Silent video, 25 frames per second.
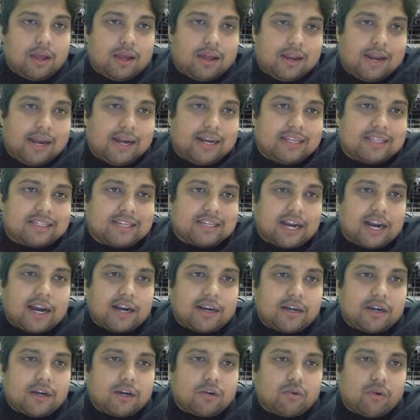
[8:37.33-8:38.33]
let us
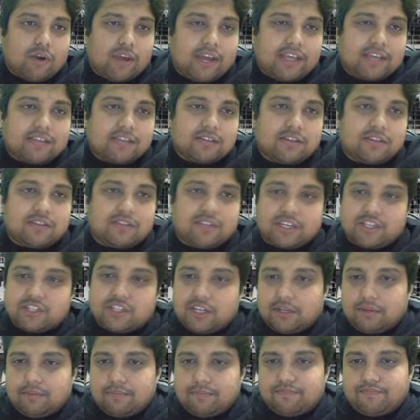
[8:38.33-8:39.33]
start today's
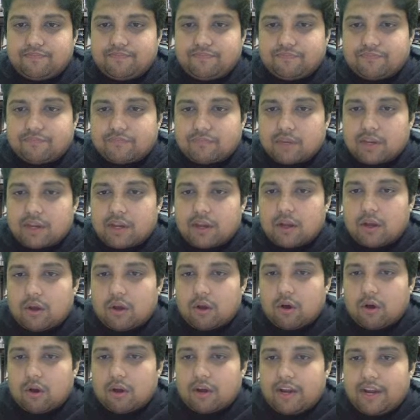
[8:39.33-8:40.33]
session
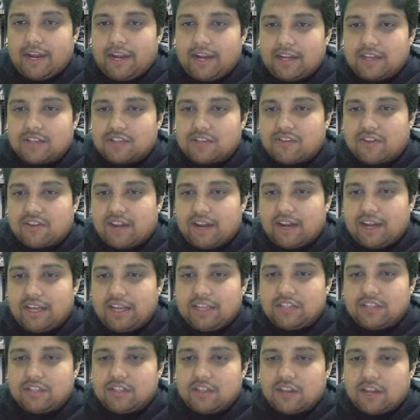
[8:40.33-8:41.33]
on industrial
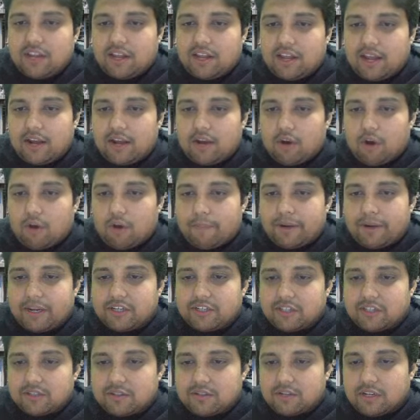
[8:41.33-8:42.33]
engineering and
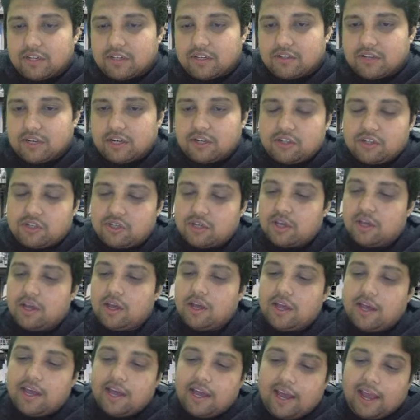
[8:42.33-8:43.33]
operations research.
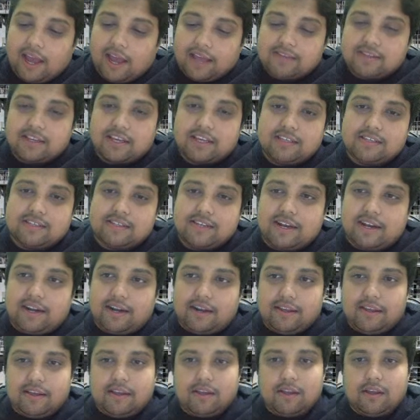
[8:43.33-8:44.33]
As I
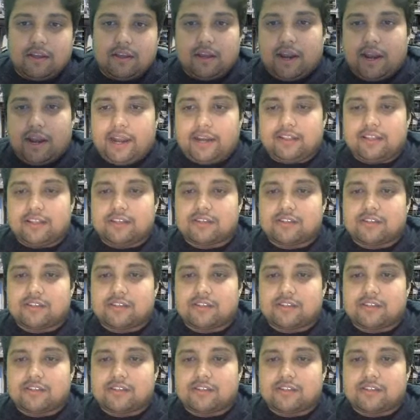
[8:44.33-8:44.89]
said at the